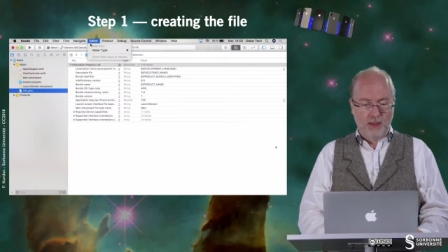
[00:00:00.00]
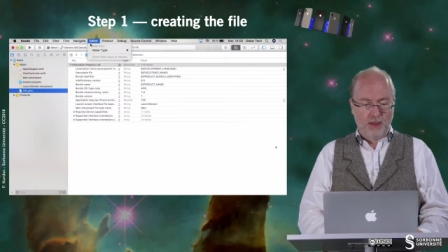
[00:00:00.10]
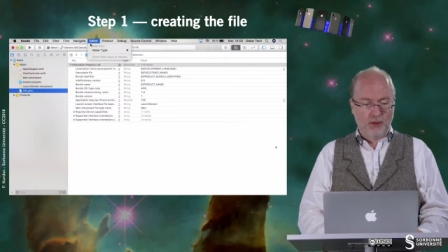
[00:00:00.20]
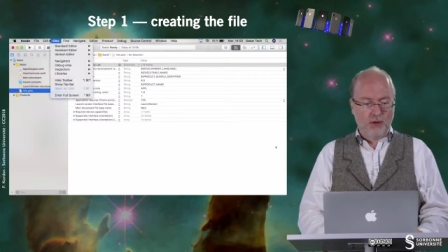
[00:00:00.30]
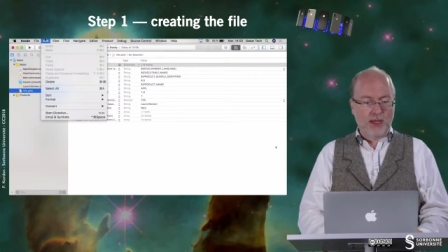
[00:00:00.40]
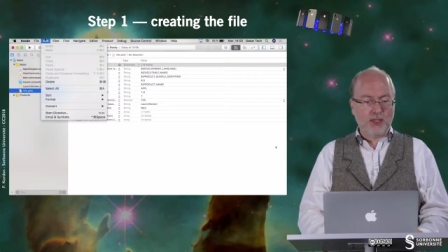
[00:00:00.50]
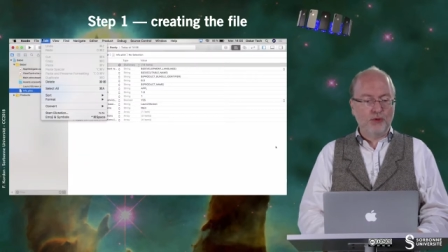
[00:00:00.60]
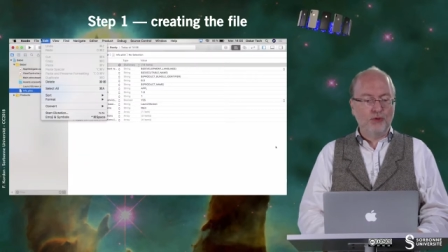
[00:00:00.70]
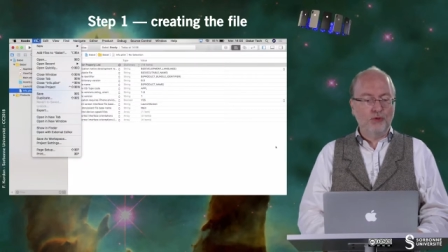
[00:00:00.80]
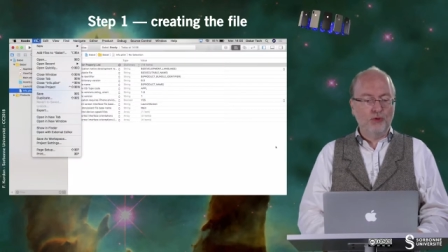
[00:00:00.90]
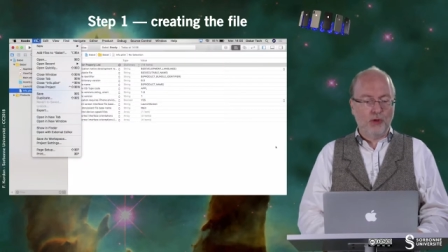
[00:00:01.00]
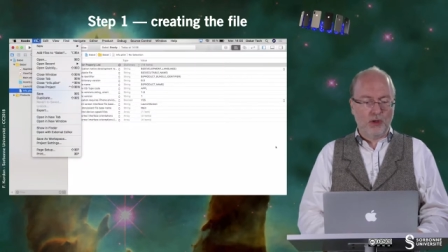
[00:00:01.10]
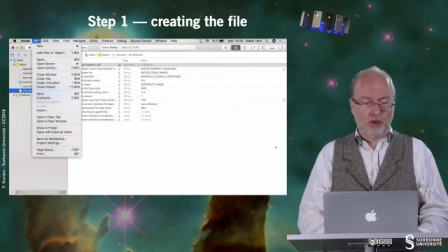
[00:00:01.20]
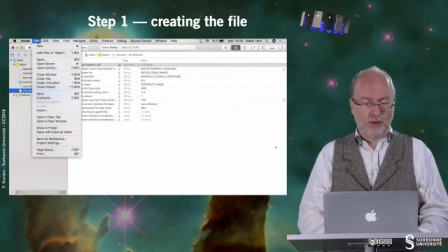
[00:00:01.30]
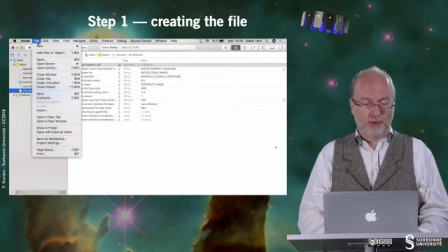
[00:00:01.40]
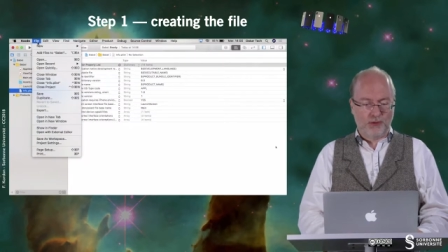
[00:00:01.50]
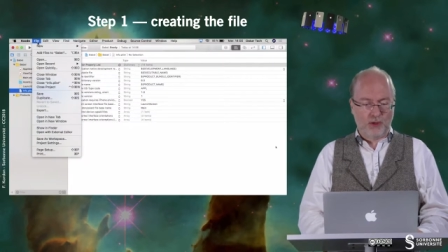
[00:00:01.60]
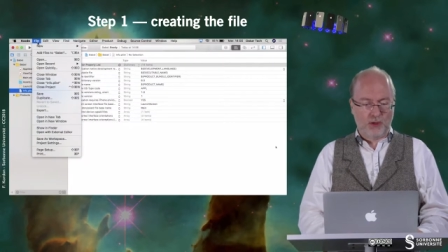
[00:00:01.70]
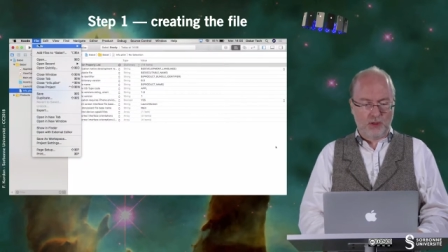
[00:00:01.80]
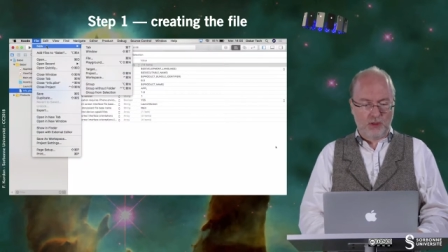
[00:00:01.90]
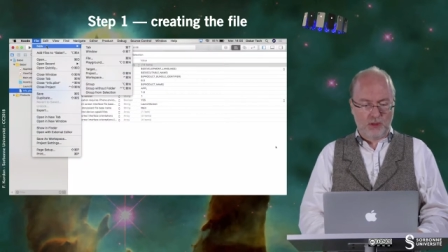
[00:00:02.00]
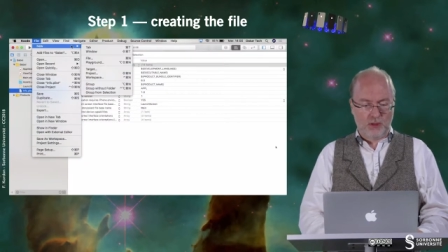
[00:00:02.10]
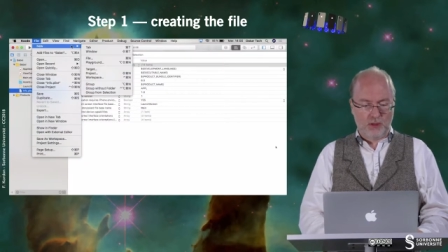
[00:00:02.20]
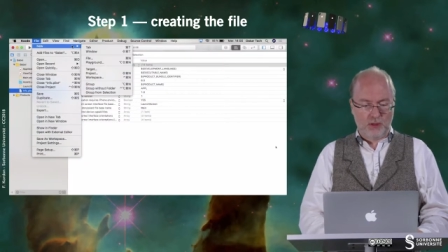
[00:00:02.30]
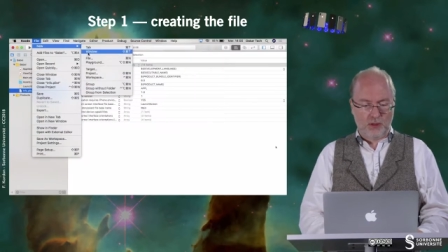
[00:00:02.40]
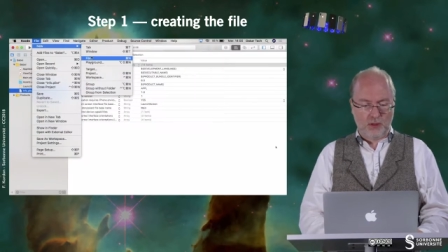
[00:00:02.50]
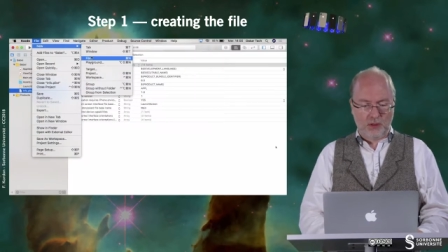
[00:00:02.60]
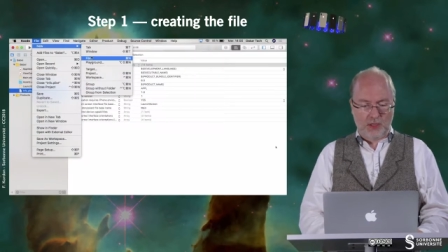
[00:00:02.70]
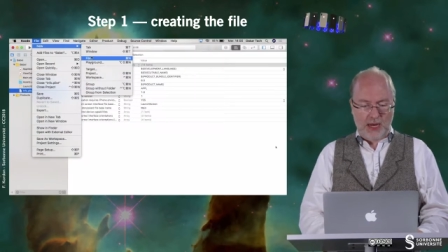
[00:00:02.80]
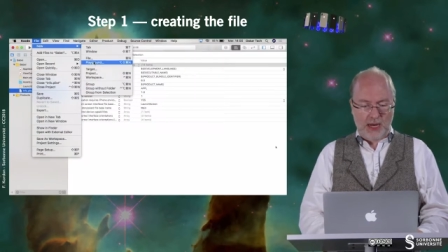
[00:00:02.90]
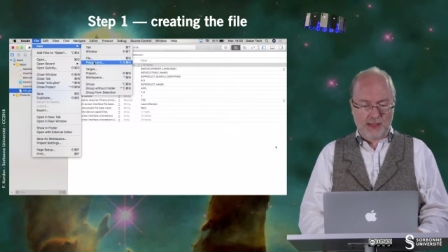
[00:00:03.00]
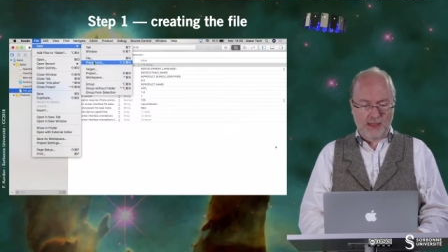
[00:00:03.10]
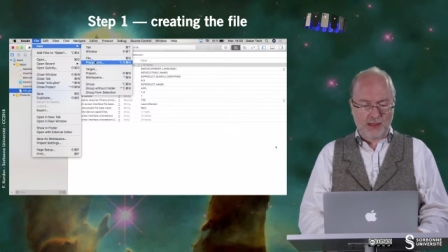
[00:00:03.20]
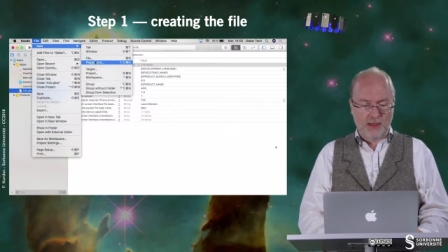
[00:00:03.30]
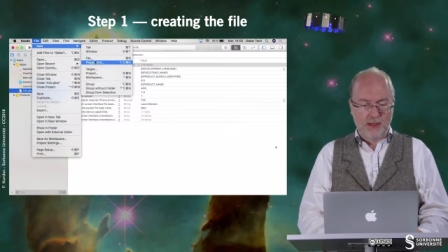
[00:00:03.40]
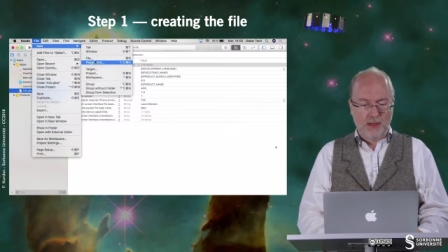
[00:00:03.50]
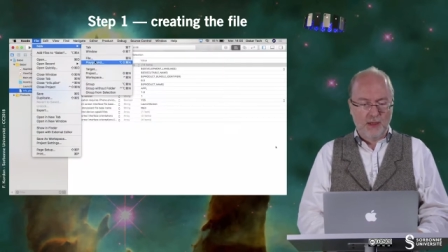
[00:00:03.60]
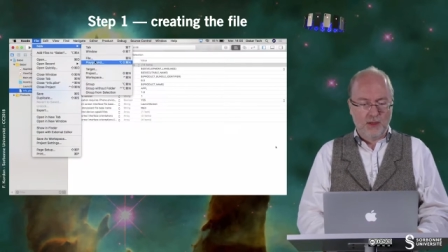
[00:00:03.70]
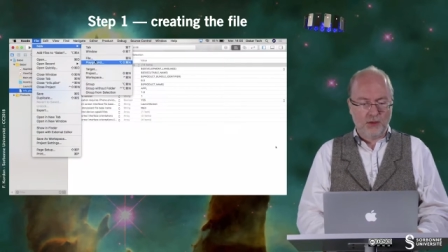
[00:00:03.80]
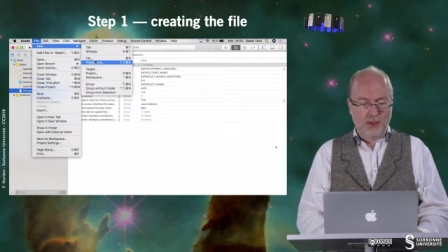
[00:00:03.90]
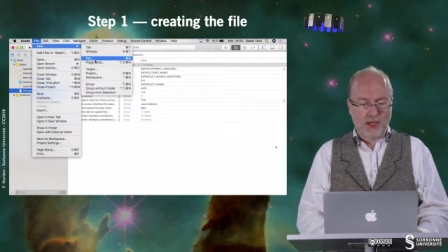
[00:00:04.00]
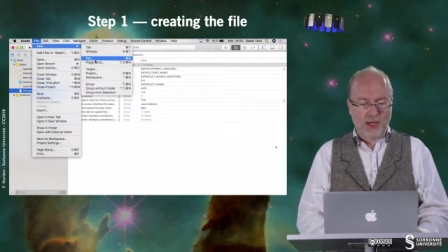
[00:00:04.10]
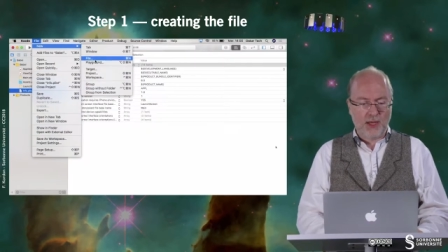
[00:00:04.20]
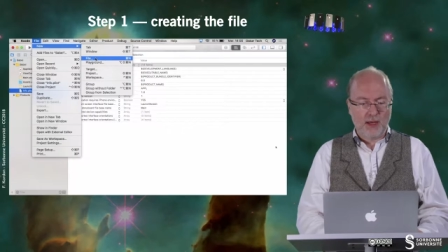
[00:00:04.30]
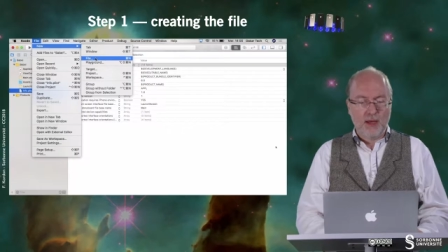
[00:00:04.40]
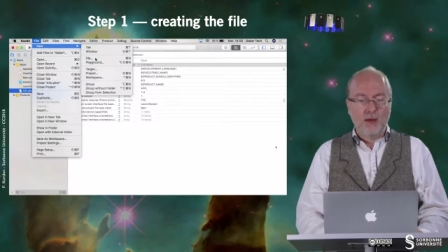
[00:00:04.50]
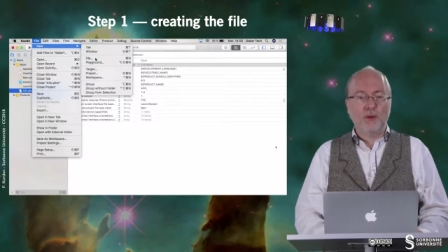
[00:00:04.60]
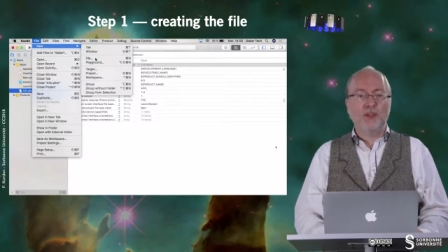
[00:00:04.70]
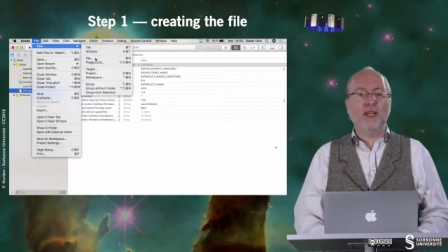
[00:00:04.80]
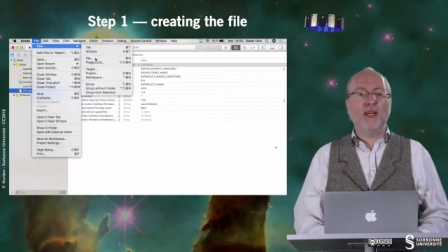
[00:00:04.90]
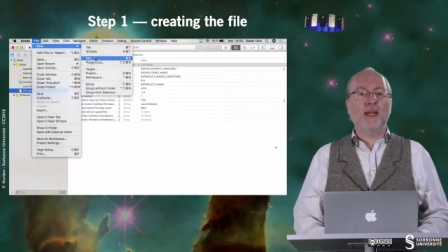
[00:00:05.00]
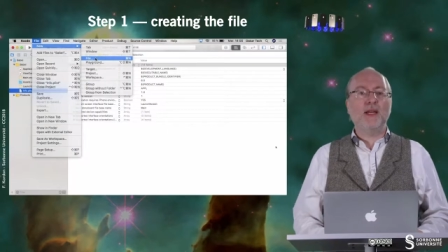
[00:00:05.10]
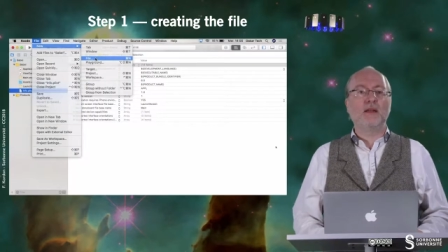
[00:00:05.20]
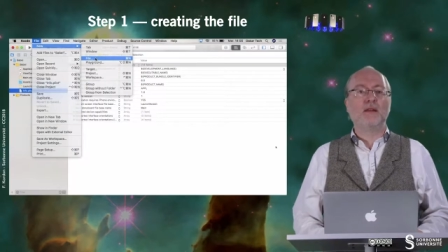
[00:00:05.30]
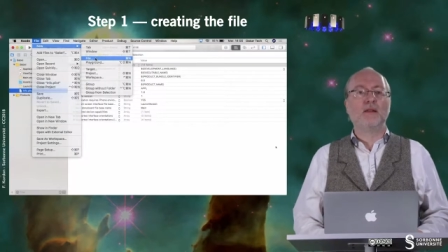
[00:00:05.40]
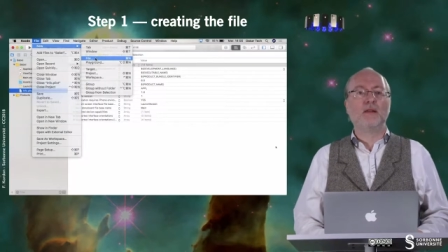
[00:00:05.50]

So as you do uh, for uh, class, okay, but here